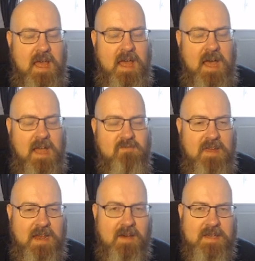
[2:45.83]
I
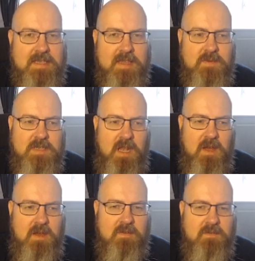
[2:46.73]
realised that there was a
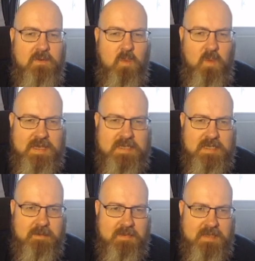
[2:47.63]
lot of
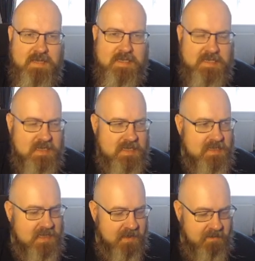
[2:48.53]
wisdom in the
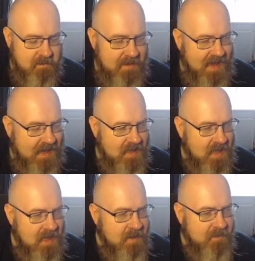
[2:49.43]
decisions that had been made,
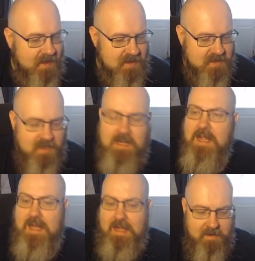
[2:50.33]
because
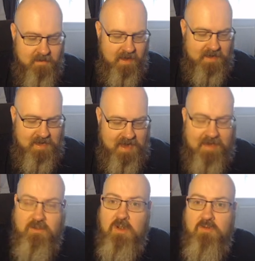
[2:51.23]
suddenly I didn't
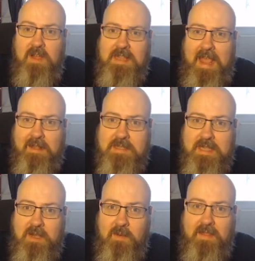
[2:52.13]
have an unread count to
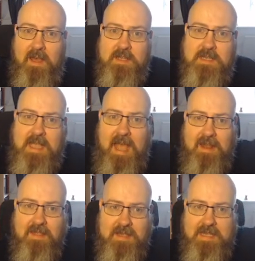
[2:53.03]
deal with. I just
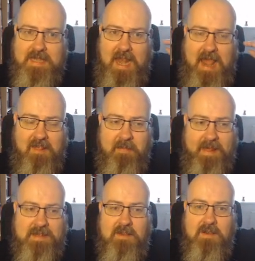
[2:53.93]
had, this is the last
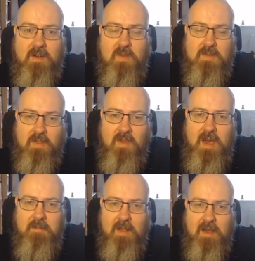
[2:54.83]
place you got to in the
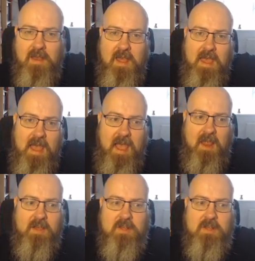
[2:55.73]
timeline. I can